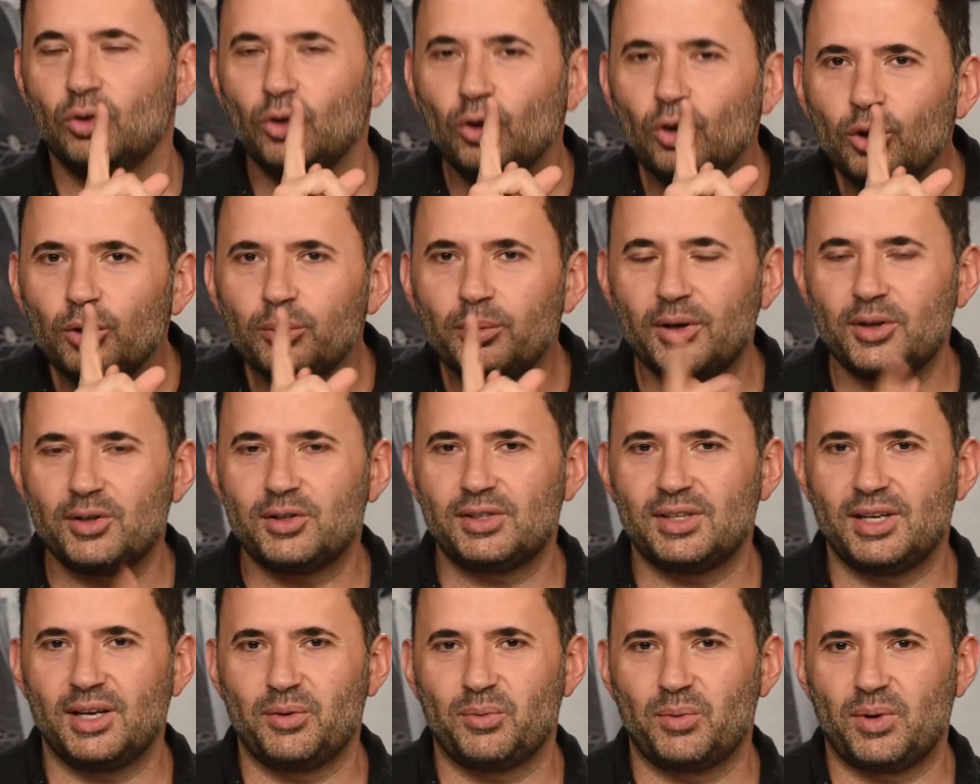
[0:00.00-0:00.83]

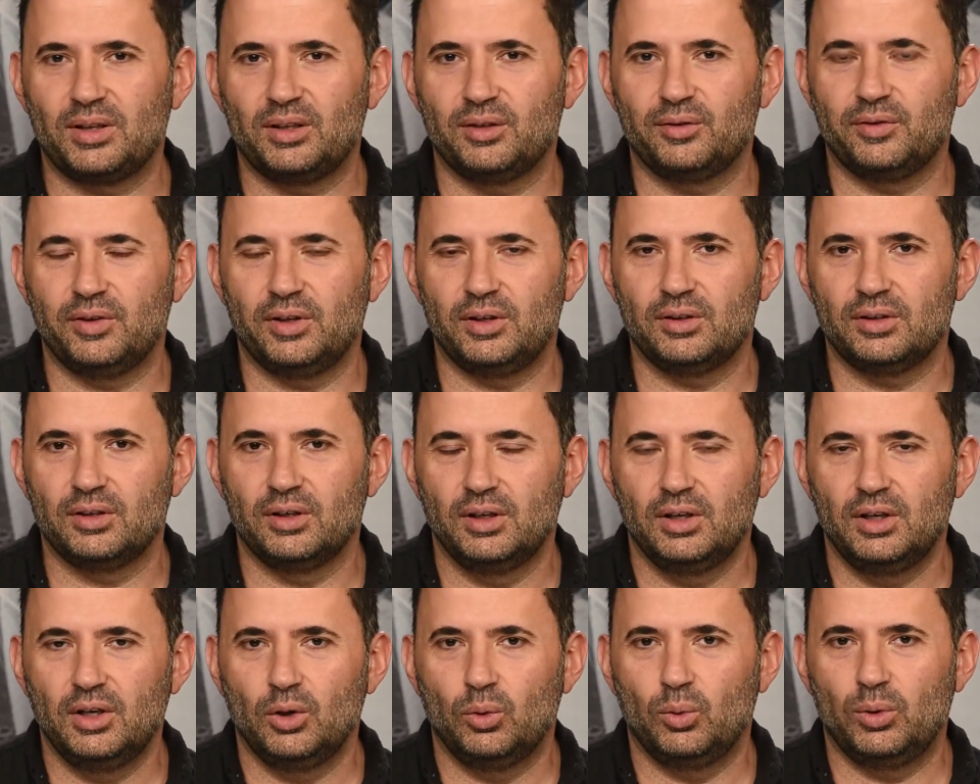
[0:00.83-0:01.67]
irrelevant
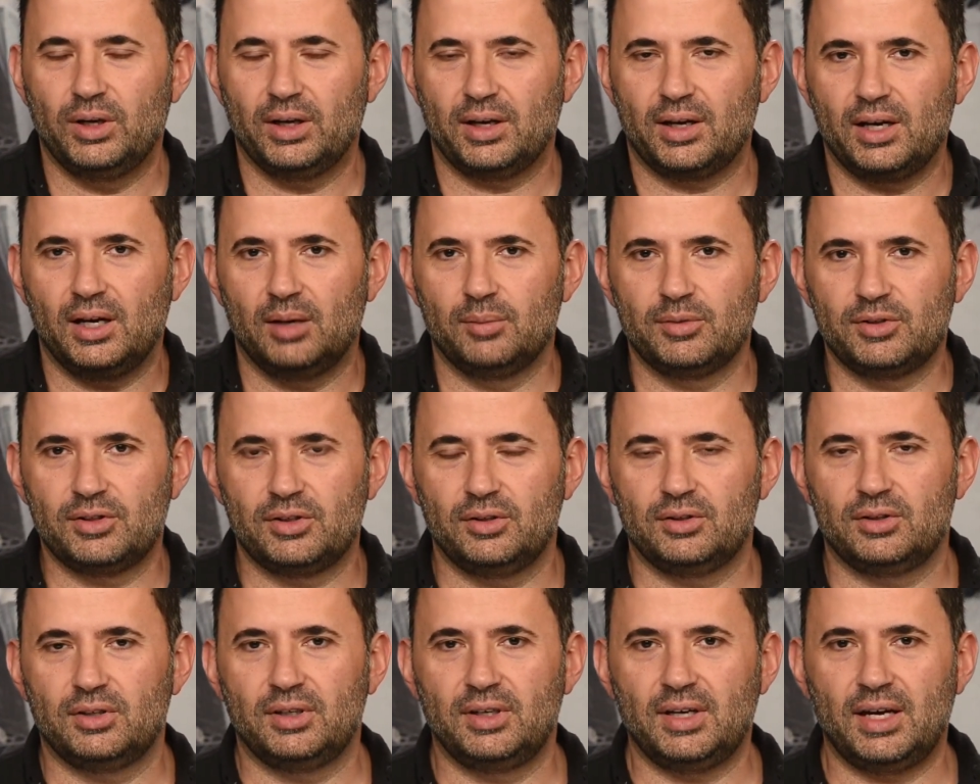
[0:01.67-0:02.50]
when it comes
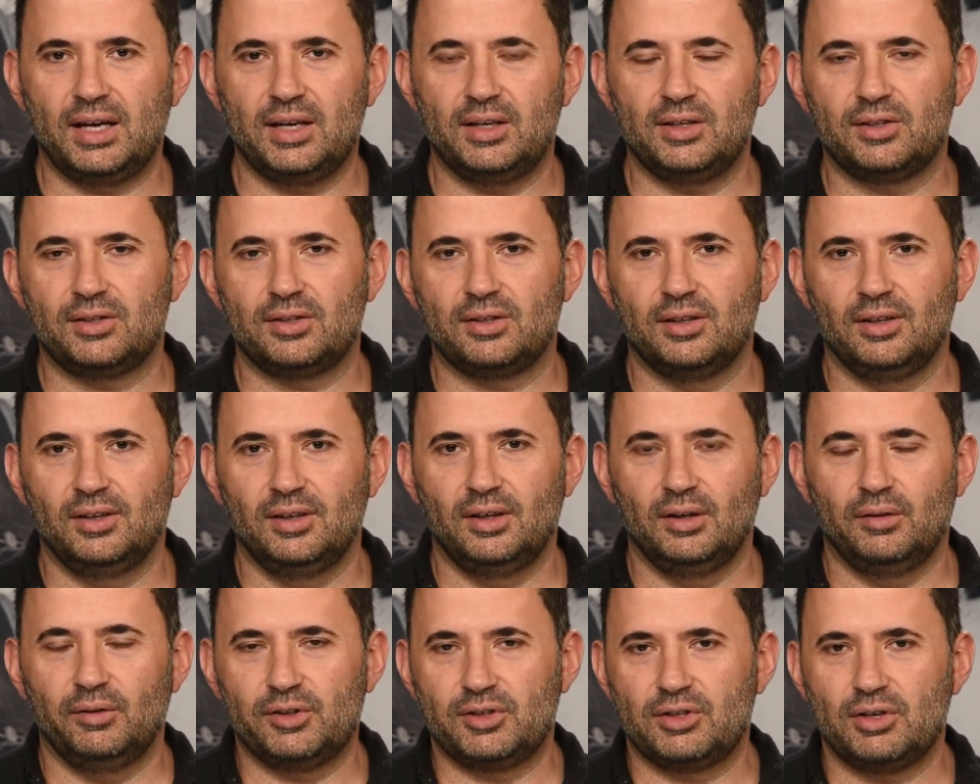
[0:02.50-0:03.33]
to today's
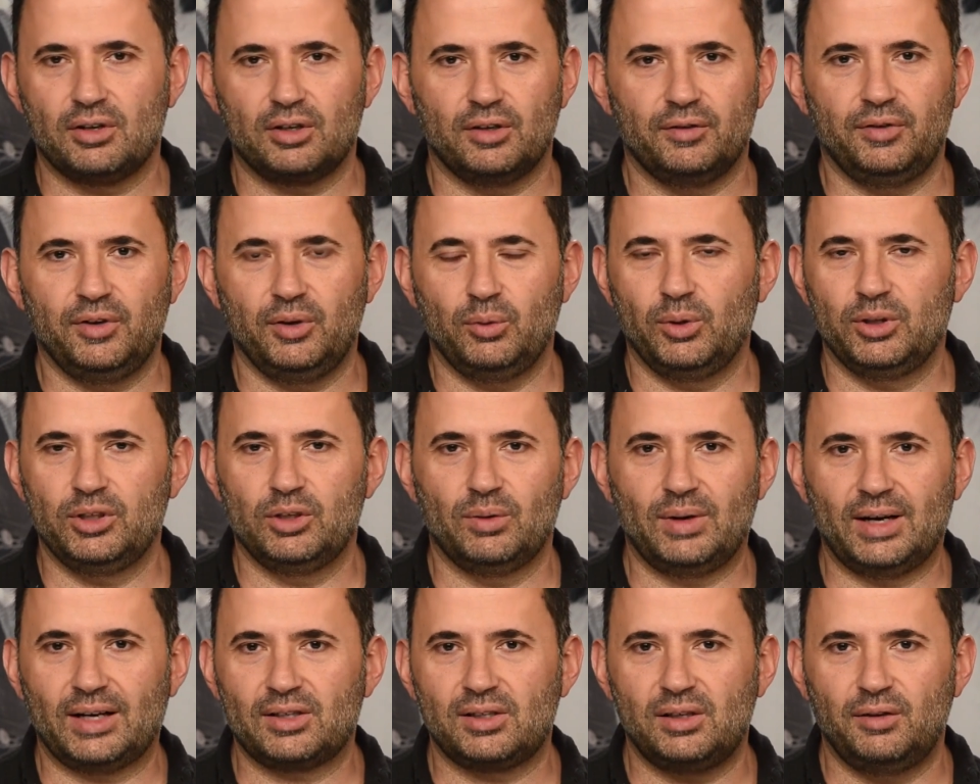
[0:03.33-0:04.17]
photography when
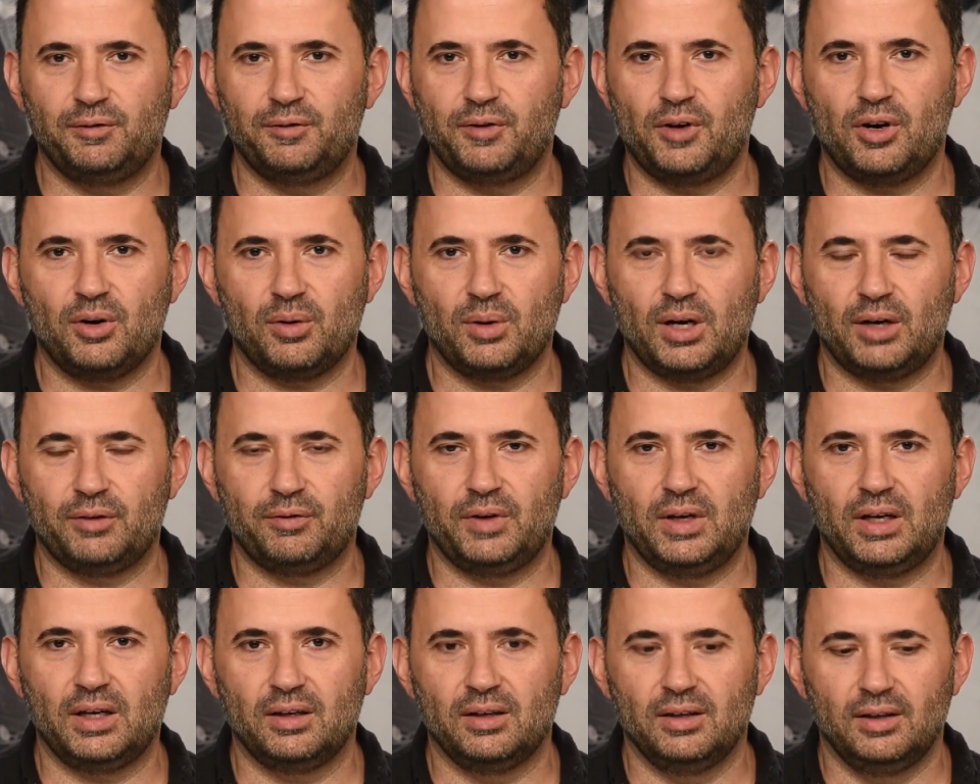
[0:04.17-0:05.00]
you're actually
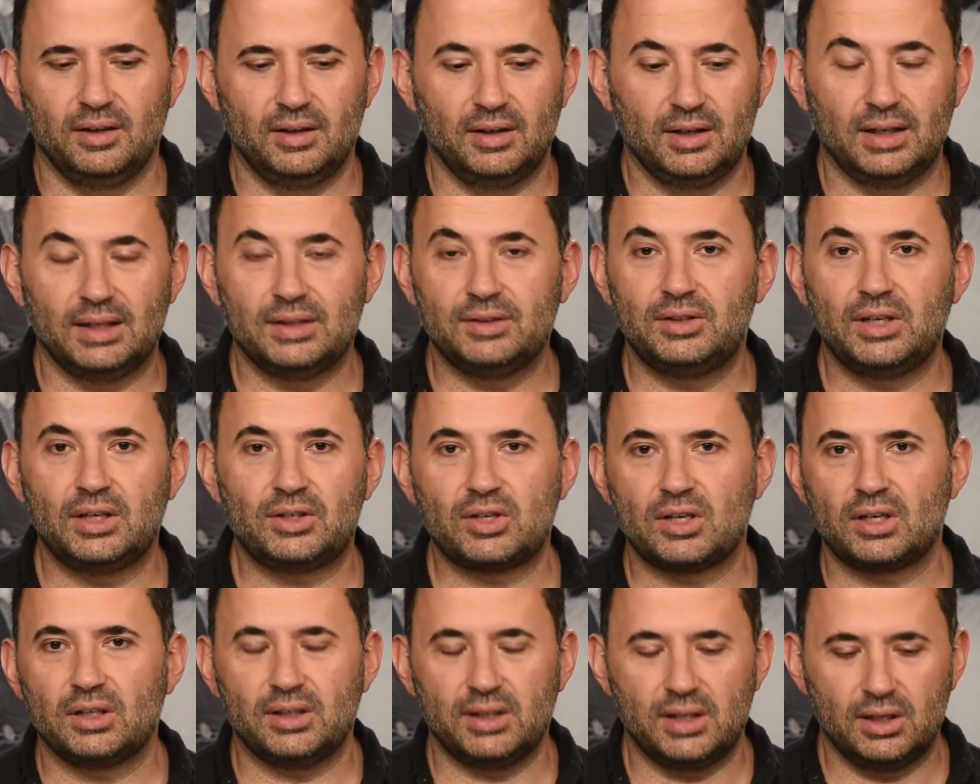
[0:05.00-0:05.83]
photographing
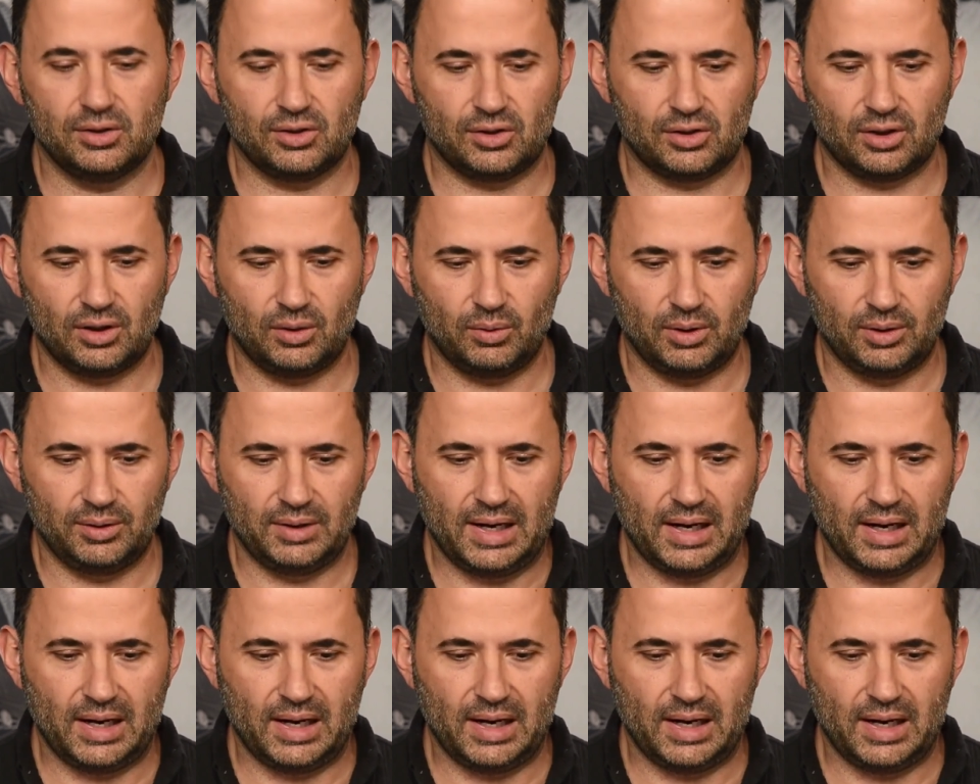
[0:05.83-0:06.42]
digitally and so on?